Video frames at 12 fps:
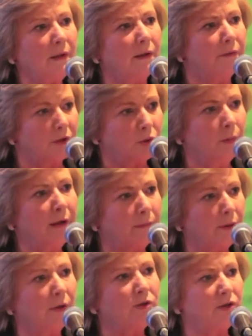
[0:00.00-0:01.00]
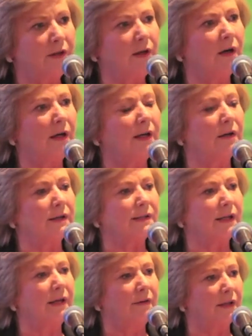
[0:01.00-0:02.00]
that we approach the early years
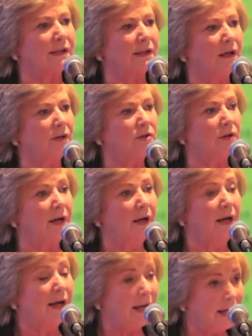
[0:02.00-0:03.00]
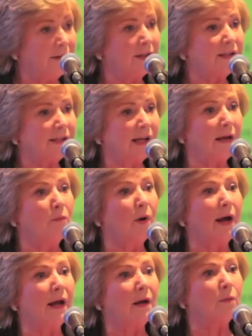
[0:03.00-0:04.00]
in this country in the same
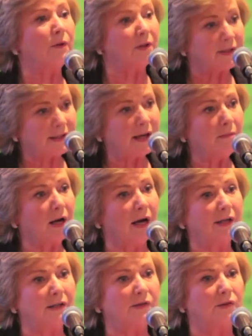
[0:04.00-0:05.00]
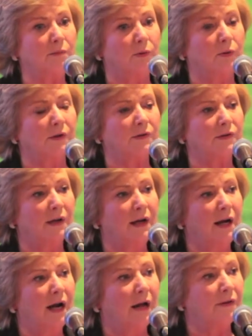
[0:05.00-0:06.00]
way, with the same kind of supports.
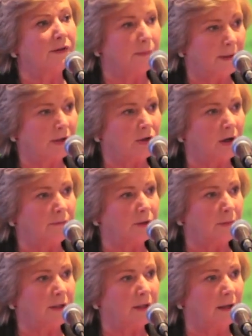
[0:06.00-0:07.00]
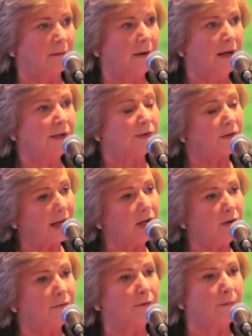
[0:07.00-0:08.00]
And there's a big job to be done. So
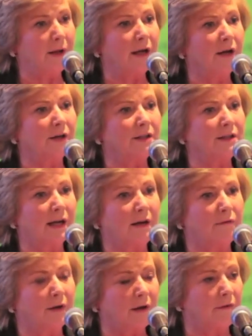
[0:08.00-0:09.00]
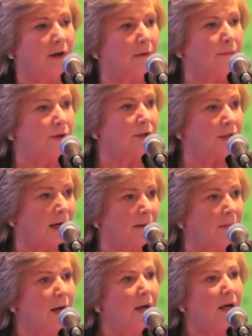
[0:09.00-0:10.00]
thank you for being here today, for giving up your
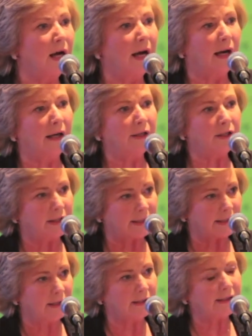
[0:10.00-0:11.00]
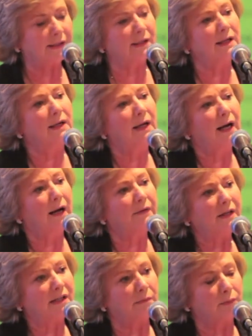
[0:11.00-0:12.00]
time to discuss
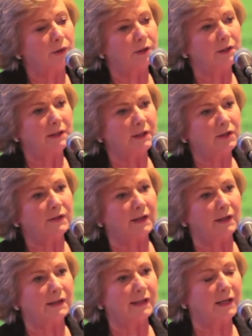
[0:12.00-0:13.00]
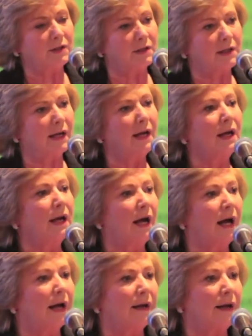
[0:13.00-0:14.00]
these important issues on a Saturday
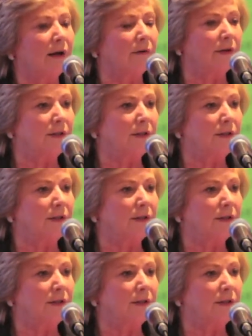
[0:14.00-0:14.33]
here in